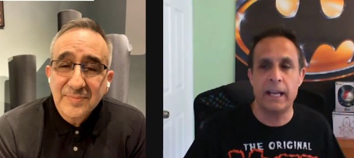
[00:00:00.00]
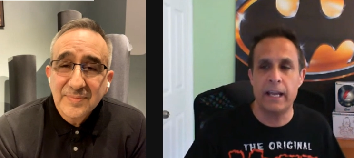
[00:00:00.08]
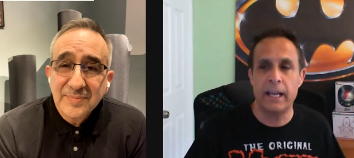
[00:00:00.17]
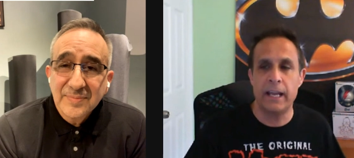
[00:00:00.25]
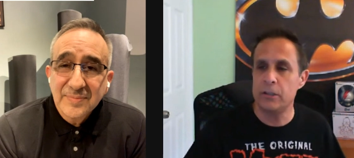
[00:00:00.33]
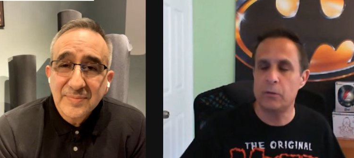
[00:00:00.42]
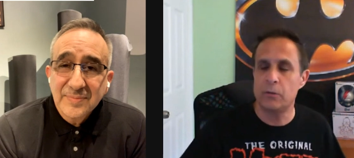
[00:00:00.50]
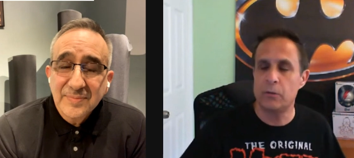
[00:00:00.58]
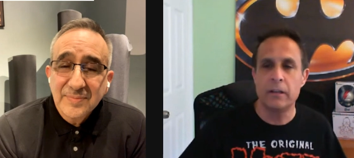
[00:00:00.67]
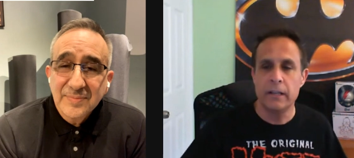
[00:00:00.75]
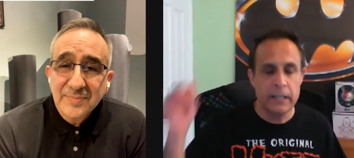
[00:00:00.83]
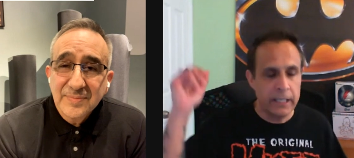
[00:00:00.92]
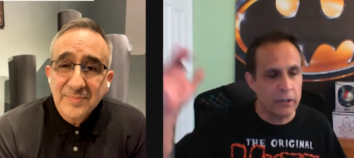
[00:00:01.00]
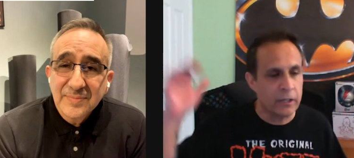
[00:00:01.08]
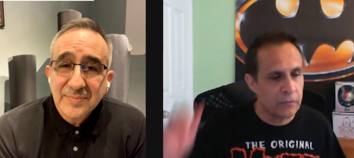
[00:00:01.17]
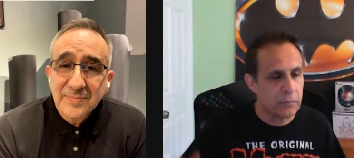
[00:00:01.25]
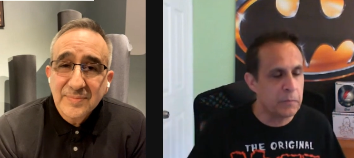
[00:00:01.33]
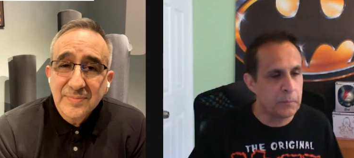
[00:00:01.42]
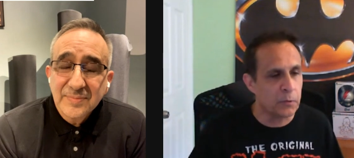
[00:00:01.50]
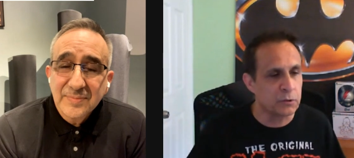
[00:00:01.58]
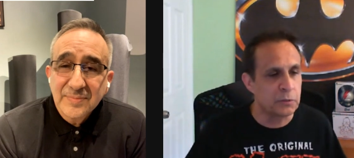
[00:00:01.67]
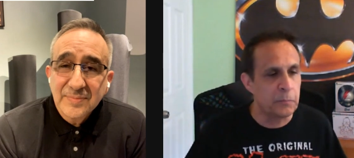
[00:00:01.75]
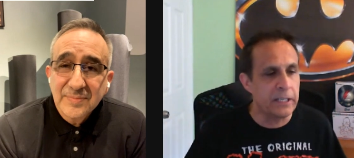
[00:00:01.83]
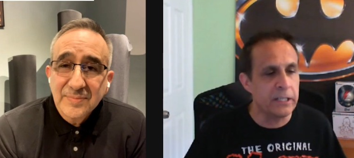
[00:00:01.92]
Speaker 1: and you could hear different
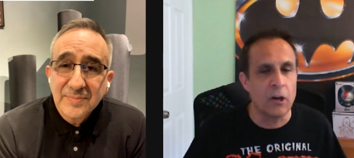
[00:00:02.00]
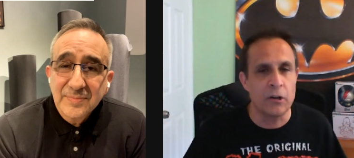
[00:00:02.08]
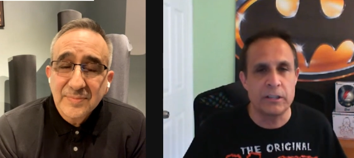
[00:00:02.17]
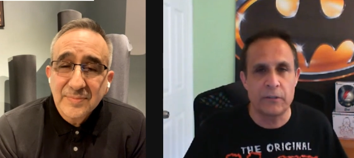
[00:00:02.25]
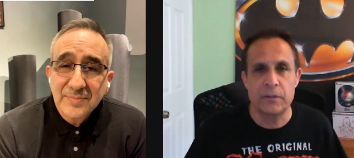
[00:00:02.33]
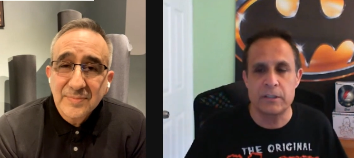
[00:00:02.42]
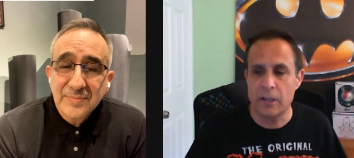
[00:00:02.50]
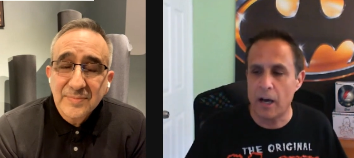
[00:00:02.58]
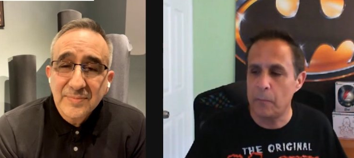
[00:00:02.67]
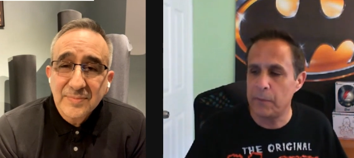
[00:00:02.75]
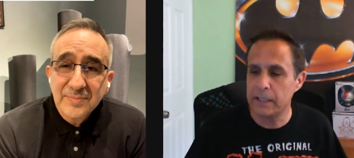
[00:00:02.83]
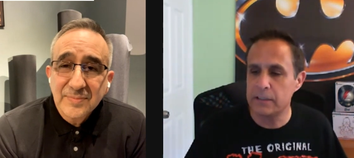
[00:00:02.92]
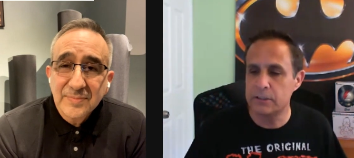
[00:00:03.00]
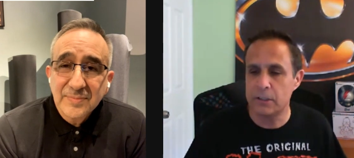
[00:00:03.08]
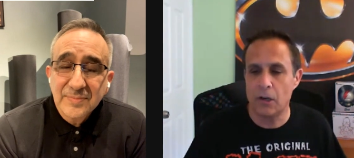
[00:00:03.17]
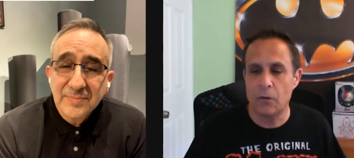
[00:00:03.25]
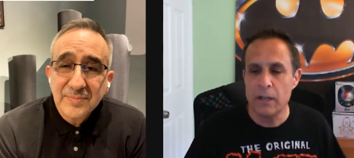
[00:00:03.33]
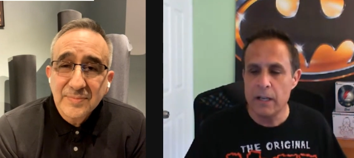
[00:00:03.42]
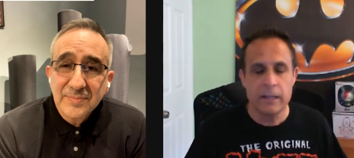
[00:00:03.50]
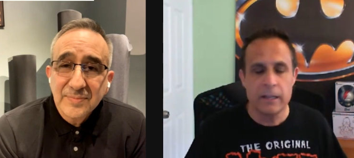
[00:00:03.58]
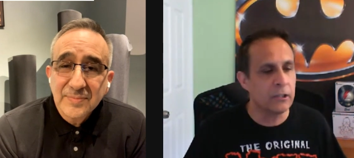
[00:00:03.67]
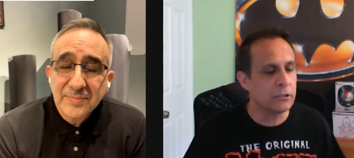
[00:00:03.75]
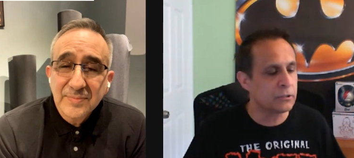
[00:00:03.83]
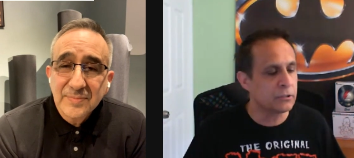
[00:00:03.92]
people speak on different topics. So
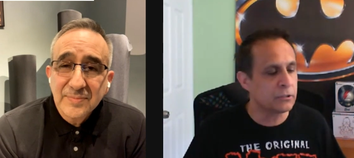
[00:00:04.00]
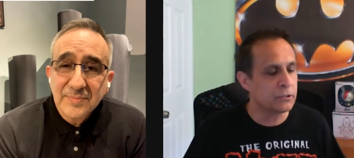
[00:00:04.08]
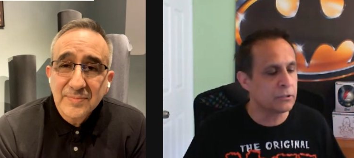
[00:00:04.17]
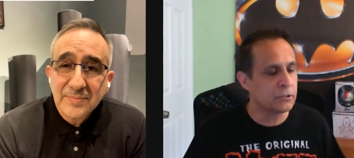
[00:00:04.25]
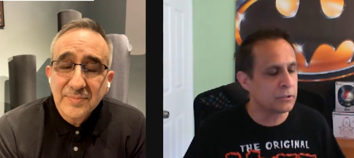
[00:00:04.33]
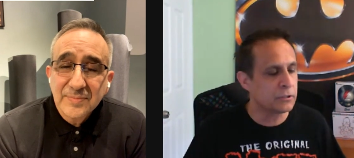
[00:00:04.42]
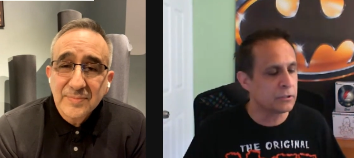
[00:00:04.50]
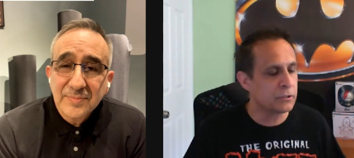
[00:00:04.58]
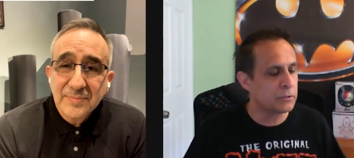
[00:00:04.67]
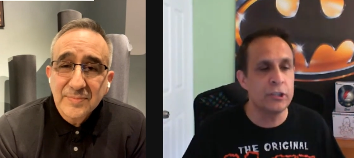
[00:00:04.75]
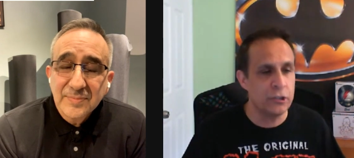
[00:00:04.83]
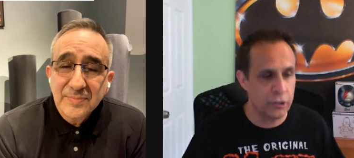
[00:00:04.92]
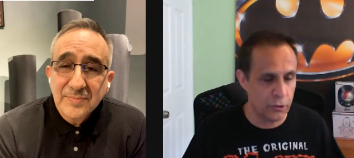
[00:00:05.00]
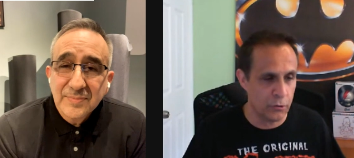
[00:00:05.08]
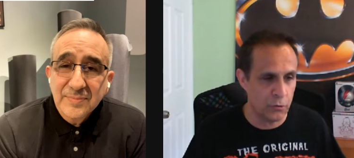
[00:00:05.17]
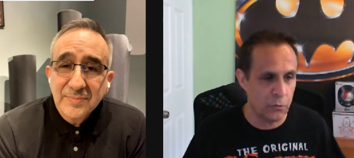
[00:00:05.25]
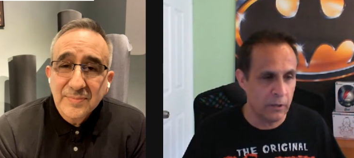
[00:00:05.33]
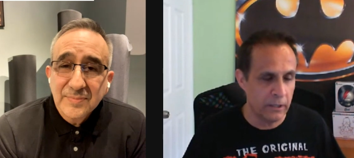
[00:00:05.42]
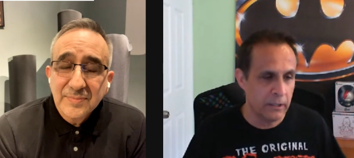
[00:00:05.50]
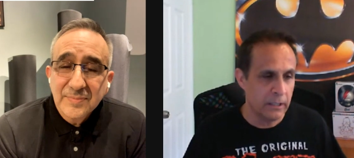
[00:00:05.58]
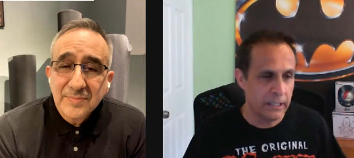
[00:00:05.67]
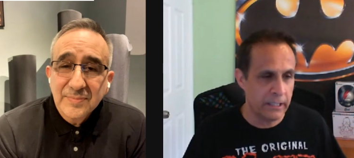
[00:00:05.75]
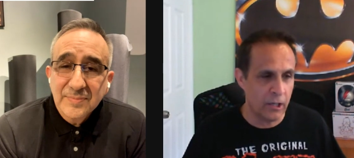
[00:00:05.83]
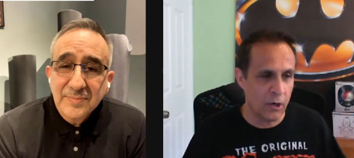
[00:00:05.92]
there's plenty to do,
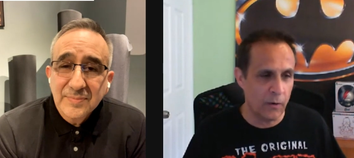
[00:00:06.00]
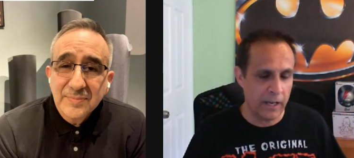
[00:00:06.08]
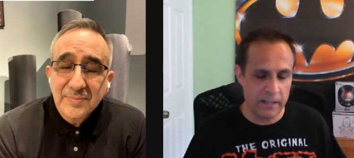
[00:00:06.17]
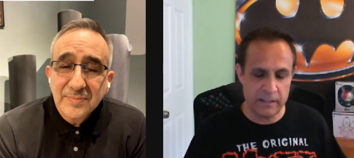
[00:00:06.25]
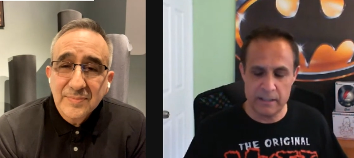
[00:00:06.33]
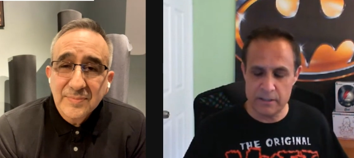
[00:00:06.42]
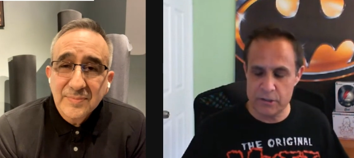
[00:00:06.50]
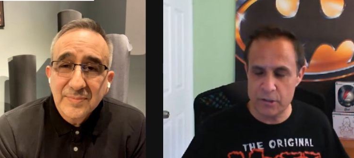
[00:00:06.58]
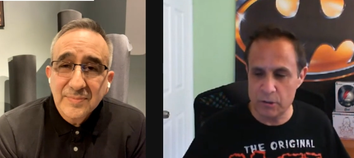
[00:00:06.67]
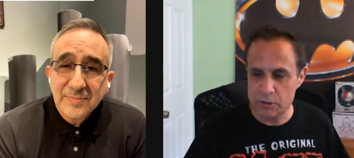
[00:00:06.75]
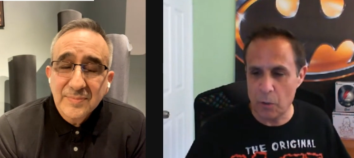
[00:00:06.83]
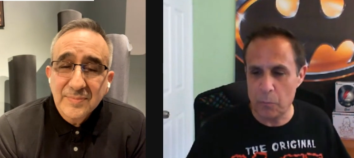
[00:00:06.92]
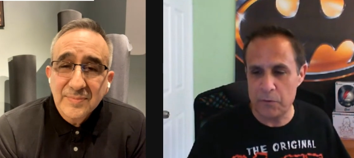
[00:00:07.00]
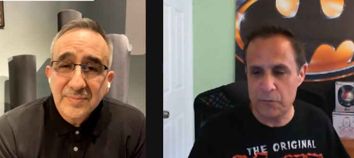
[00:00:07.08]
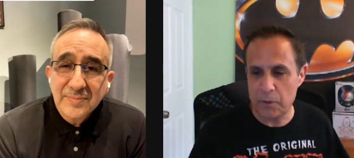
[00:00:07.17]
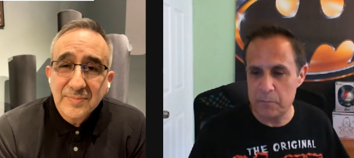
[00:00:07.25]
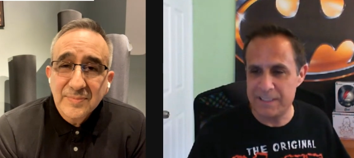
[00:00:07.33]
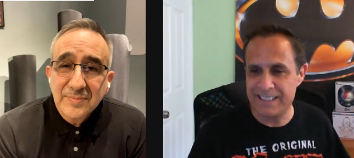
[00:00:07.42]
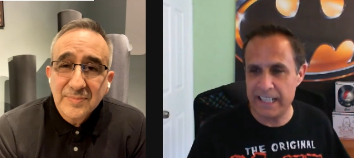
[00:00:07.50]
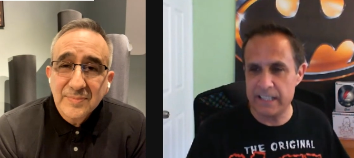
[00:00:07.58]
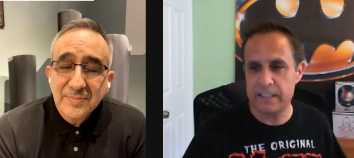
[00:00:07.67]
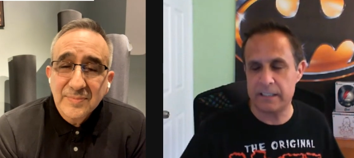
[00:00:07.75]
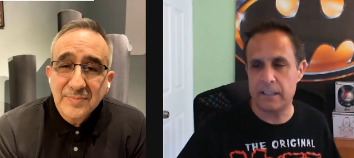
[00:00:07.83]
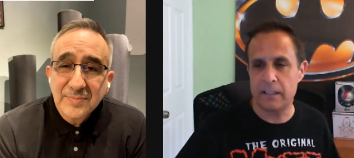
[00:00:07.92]
you know. And and the show's open from
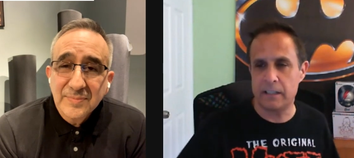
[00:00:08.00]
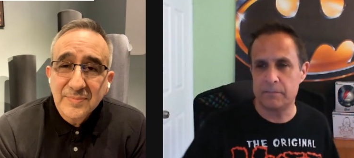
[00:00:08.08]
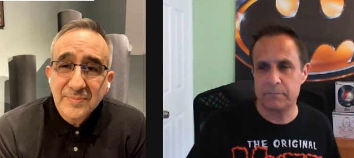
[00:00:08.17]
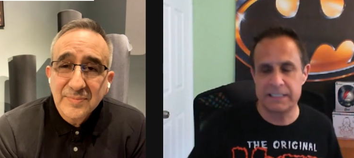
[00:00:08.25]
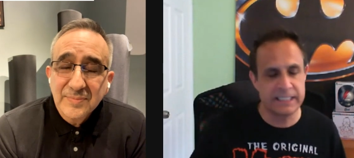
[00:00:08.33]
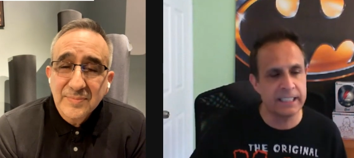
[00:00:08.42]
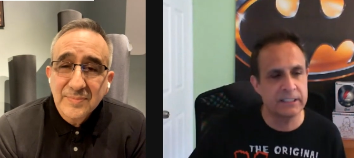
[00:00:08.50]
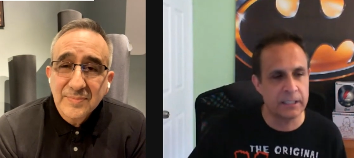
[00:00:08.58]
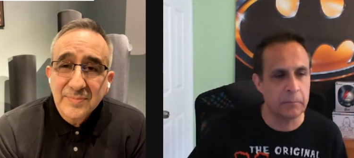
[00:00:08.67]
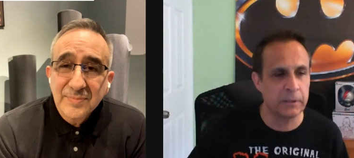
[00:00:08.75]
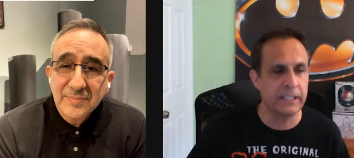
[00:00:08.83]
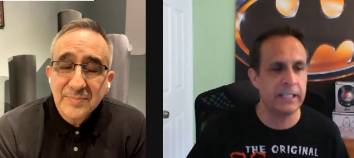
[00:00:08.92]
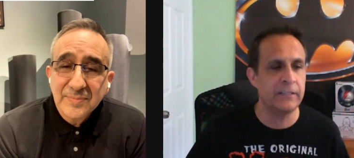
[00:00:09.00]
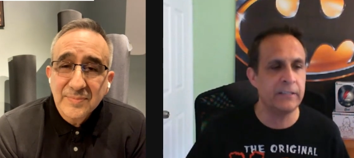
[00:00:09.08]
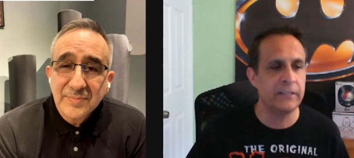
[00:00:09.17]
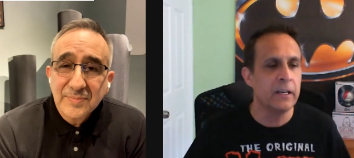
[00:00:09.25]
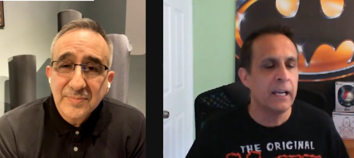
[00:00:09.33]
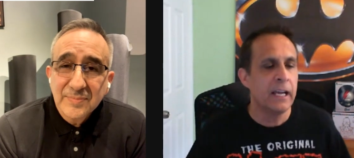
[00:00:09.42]
ten to six, I believe,